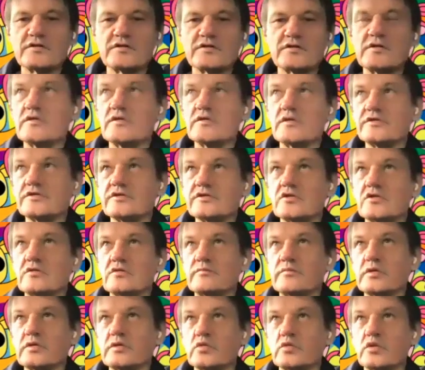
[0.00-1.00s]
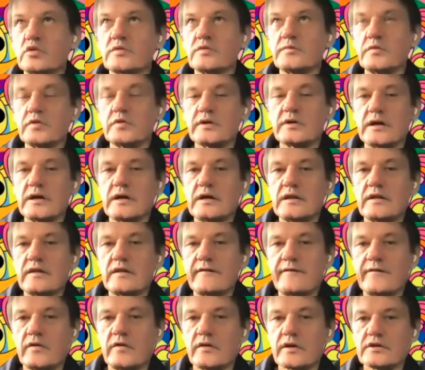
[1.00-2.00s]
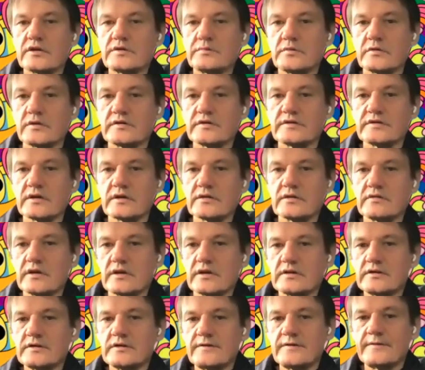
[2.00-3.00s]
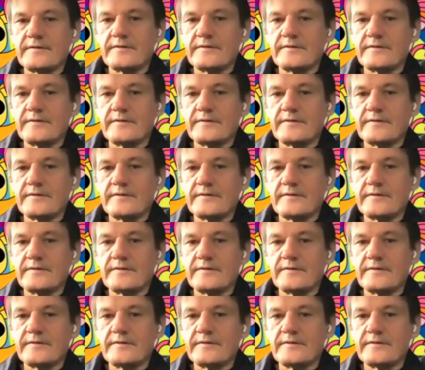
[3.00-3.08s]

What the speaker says: So you use student book, workbook, and the phonics book, is that correct?